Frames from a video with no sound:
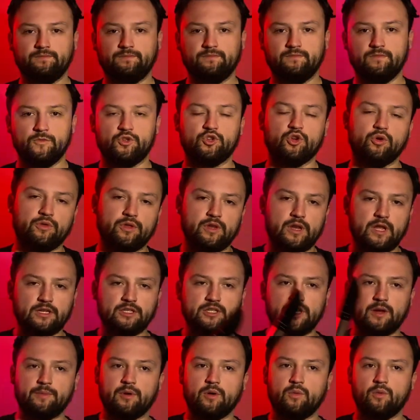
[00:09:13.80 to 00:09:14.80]
So the next
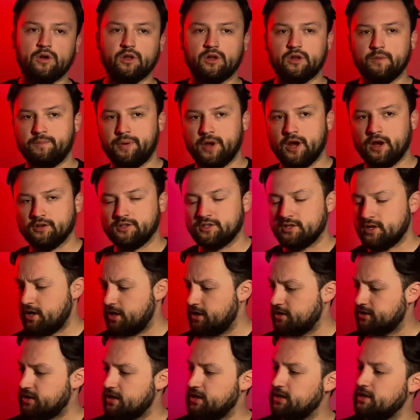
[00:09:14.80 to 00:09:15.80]
saber I want to compare
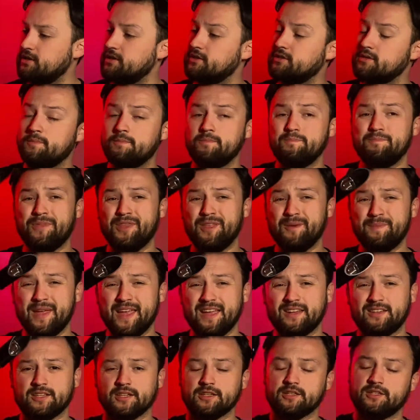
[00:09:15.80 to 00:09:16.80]
size is the
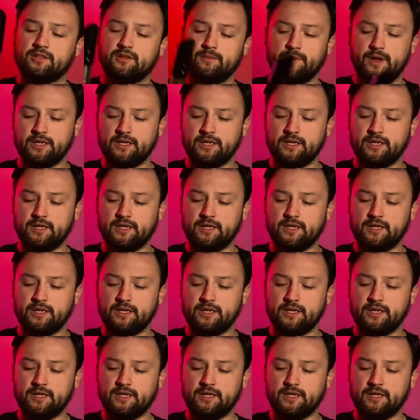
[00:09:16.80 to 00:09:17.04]
Mantis.